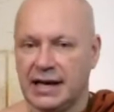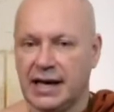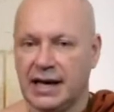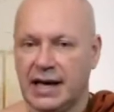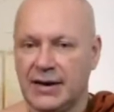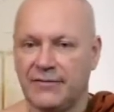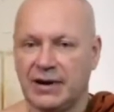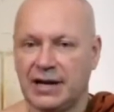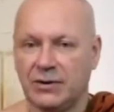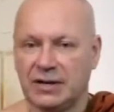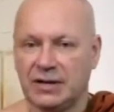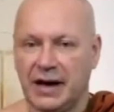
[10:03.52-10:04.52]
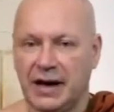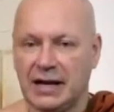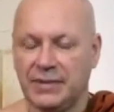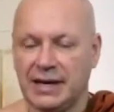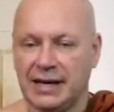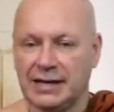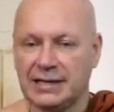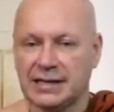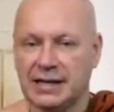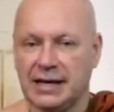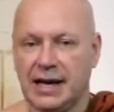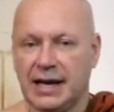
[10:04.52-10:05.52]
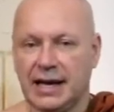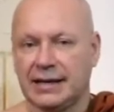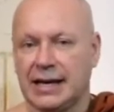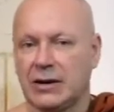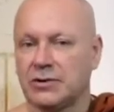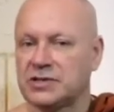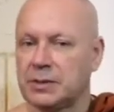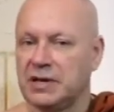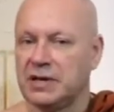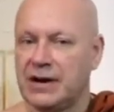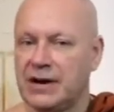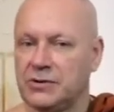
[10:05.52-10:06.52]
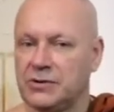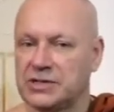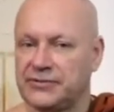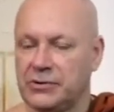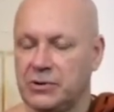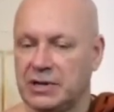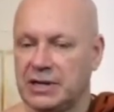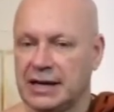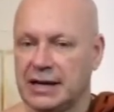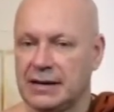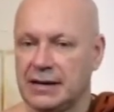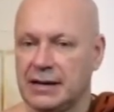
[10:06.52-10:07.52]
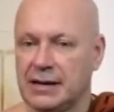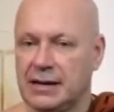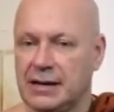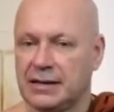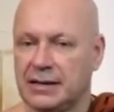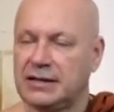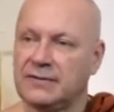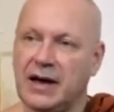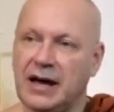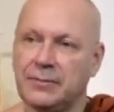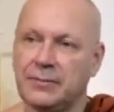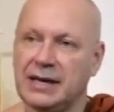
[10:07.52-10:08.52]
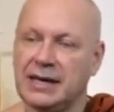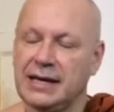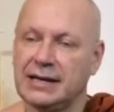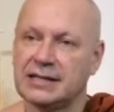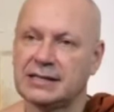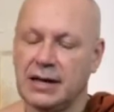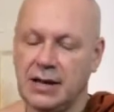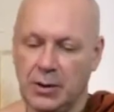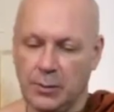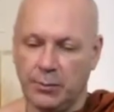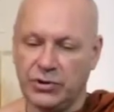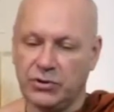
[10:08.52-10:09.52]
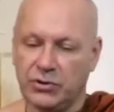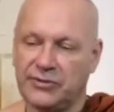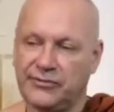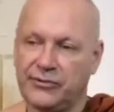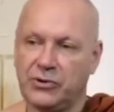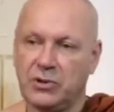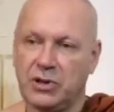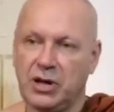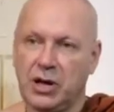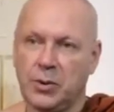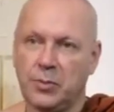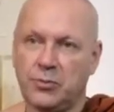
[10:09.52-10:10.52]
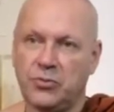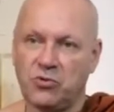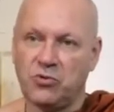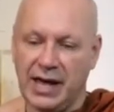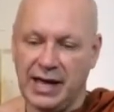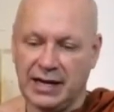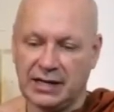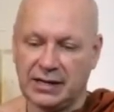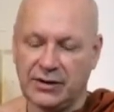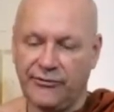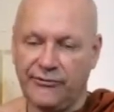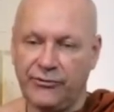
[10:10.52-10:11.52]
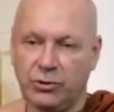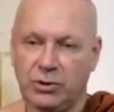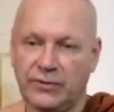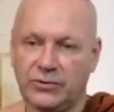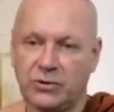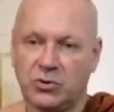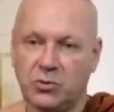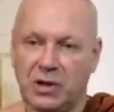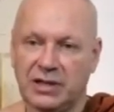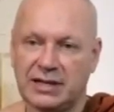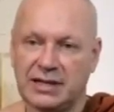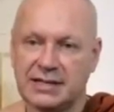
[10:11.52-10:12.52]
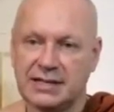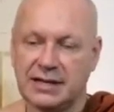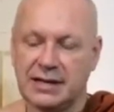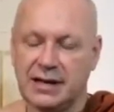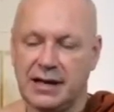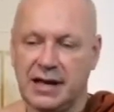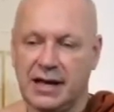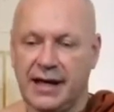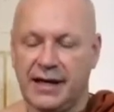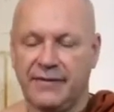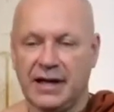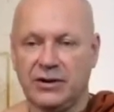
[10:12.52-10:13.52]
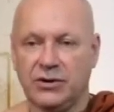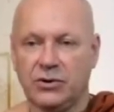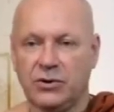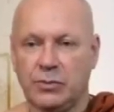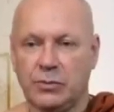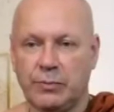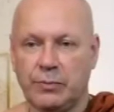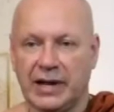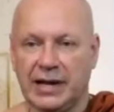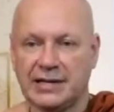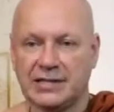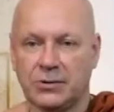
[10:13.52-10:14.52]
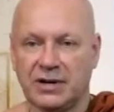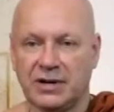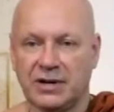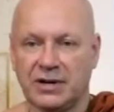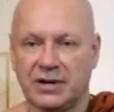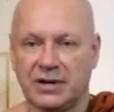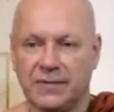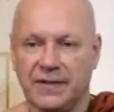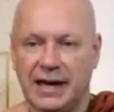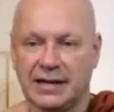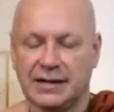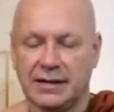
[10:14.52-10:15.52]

heavenly or divine beings, it can also be very useful, yeah? The divine beings, beautiful, bright, full of good qualities, and then you place your attention on that.